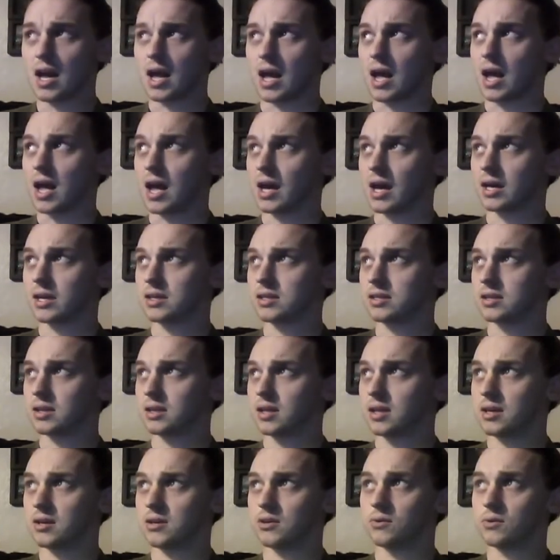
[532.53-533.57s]
and
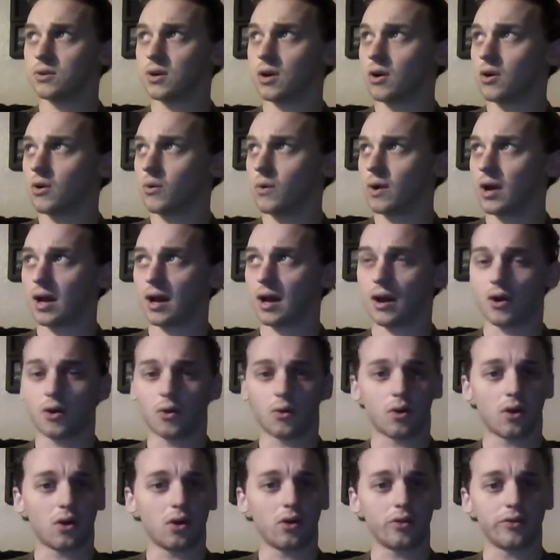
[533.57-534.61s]
let you know how
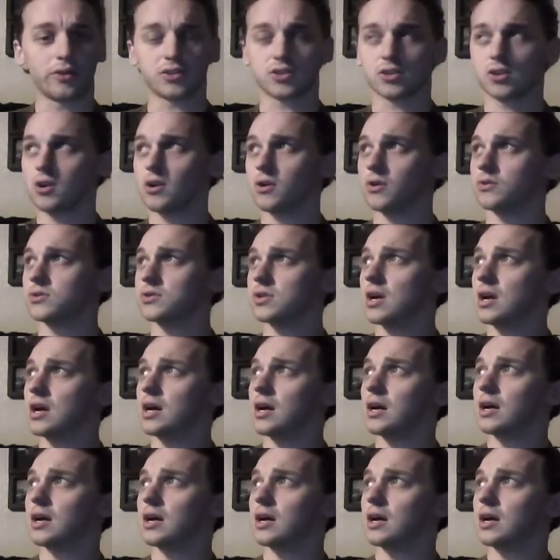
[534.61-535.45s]
all this goes.